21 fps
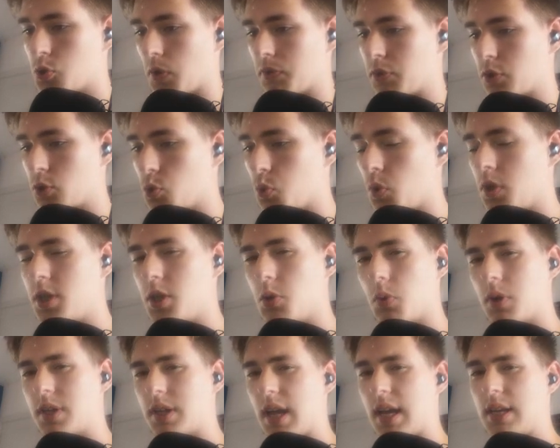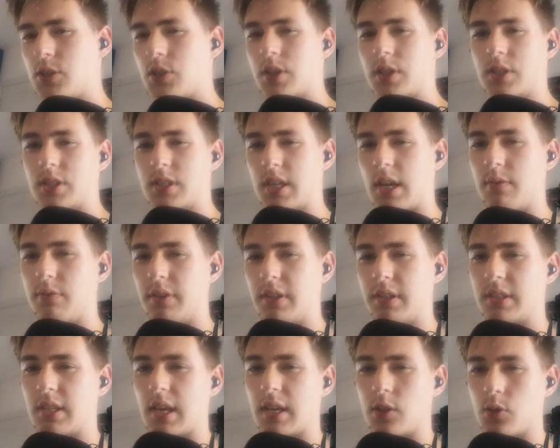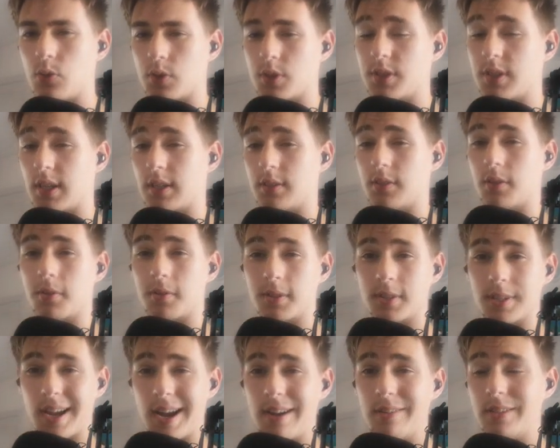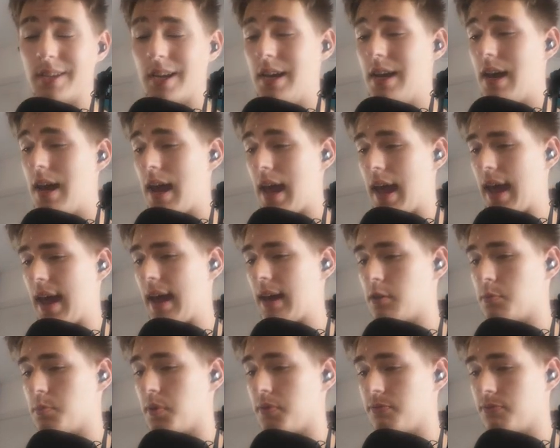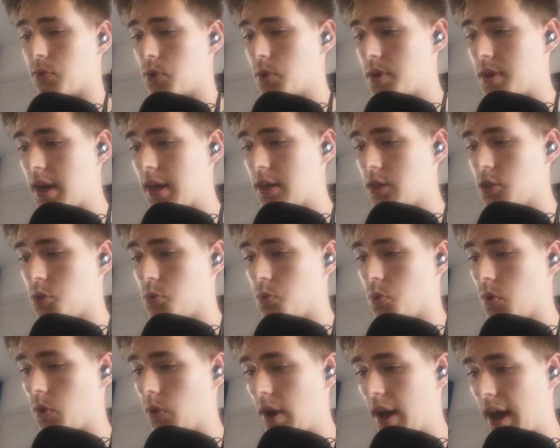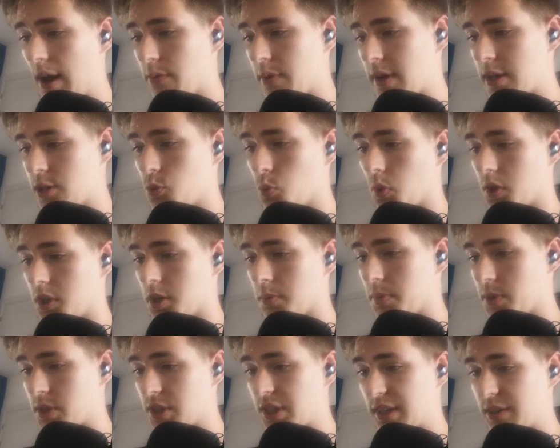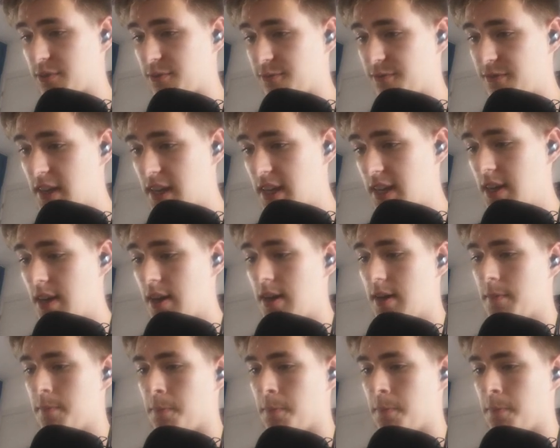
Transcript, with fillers: So after 21 days, you can safely take your stake tokens out, and before that, you will have a 20% fee.